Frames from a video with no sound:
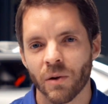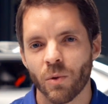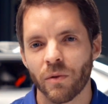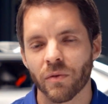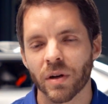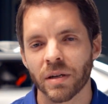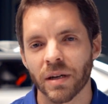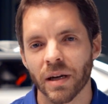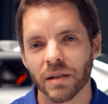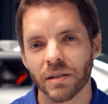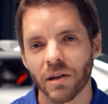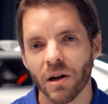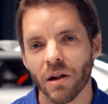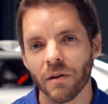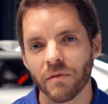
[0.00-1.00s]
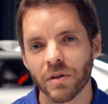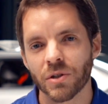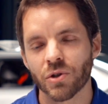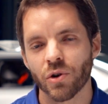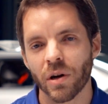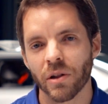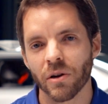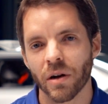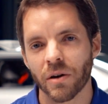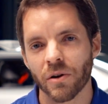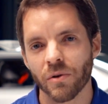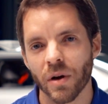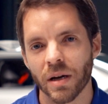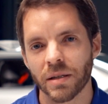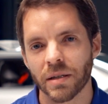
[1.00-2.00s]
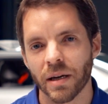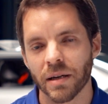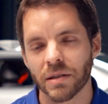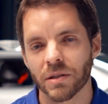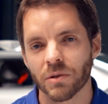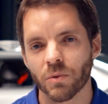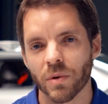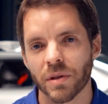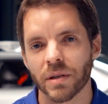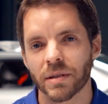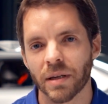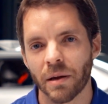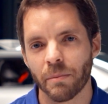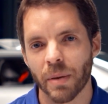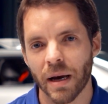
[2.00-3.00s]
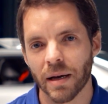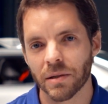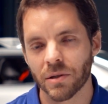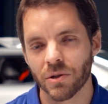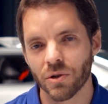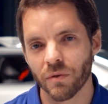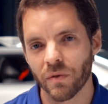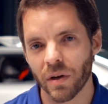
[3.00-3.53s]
We've conducted all of these trailer underride tests with the same passenger